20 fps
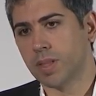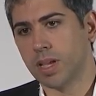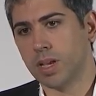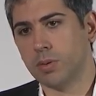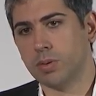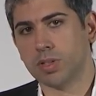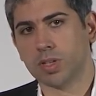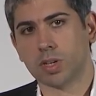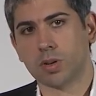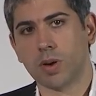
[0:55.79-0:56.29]

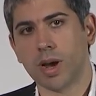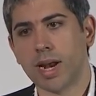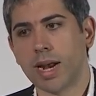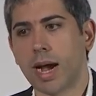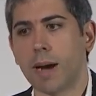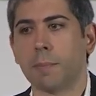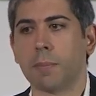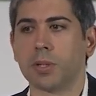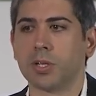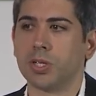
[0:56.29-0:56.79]
it was a great
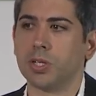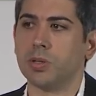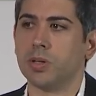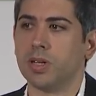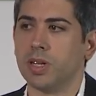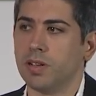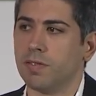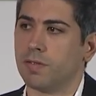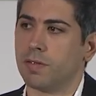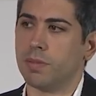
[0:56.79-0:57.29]

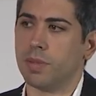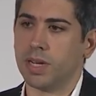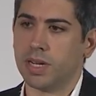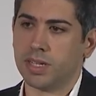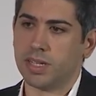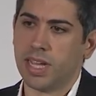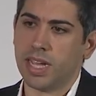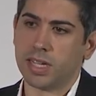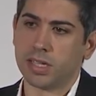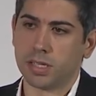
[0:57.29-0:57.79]
opportunity for me to
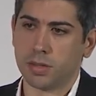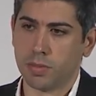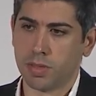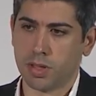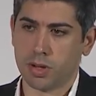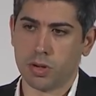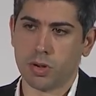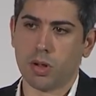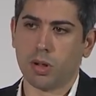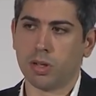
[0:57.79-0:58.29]
take some of
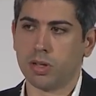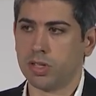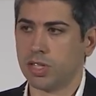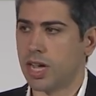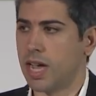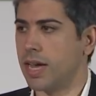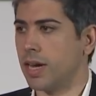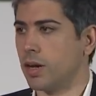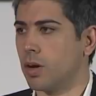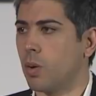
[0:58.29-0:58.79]
the knowledge
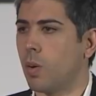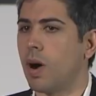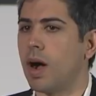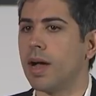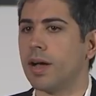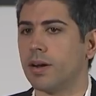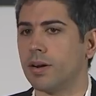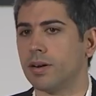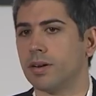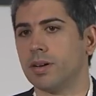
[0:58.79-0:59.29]
I had
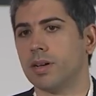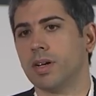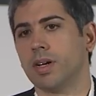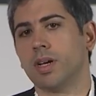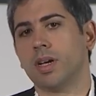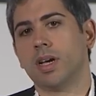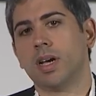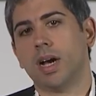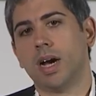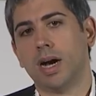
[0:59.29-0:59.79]
acquired
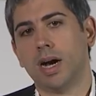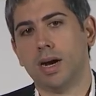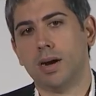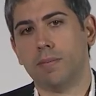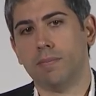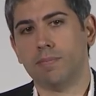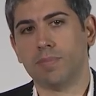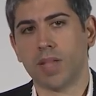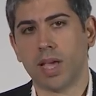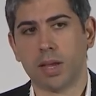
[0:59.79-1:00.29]

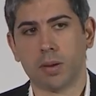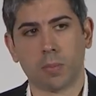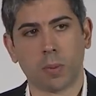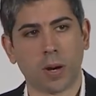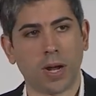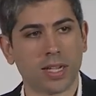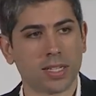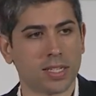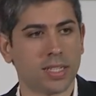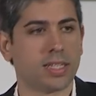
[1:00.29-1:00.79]
and
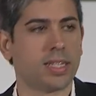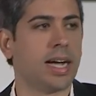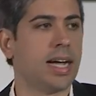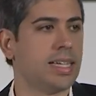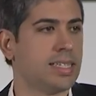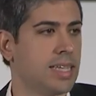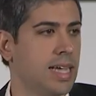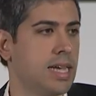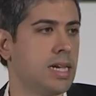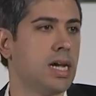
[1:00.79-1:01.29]

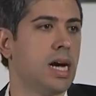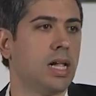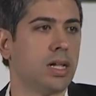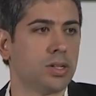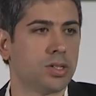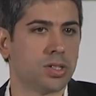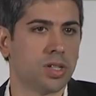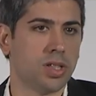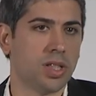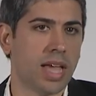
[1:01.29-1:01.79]
proselytize that
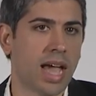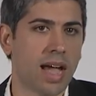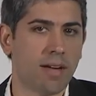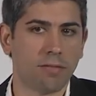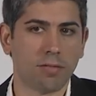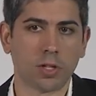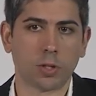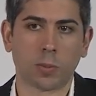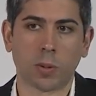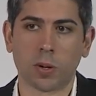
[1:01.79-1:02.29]
knowledge to the
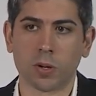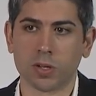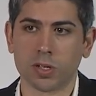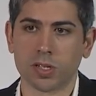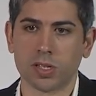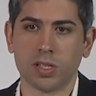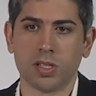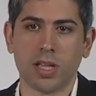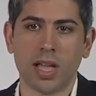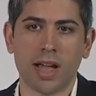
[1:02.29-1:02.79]
average
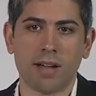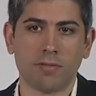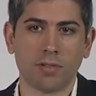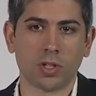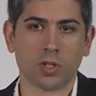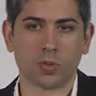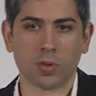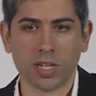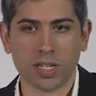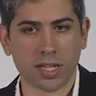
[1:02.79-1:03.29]
person, the
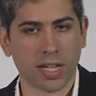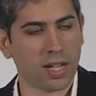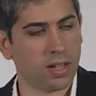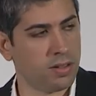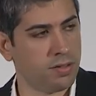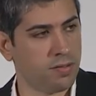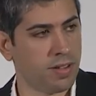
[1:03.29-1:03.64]
average retail